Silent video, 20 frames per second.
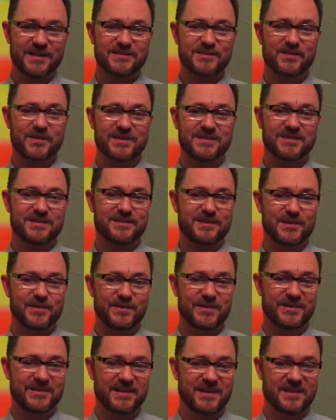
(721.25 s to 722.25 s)
mm-hmm. so I didn't
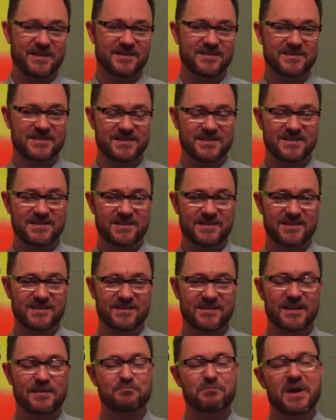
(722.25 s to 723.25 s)
know that they
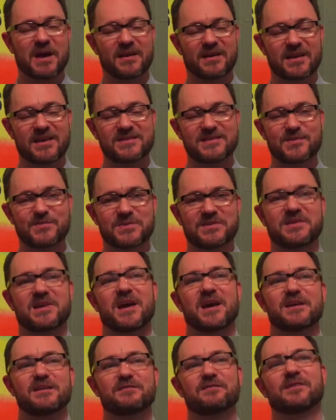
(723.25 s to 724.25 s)
existed. And I guess it was
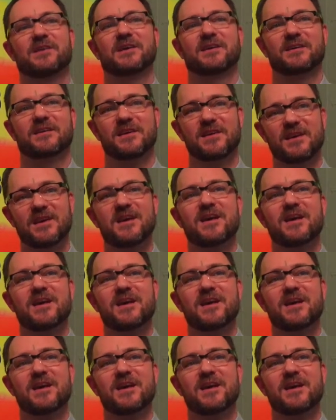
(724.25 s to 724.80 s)
kind of like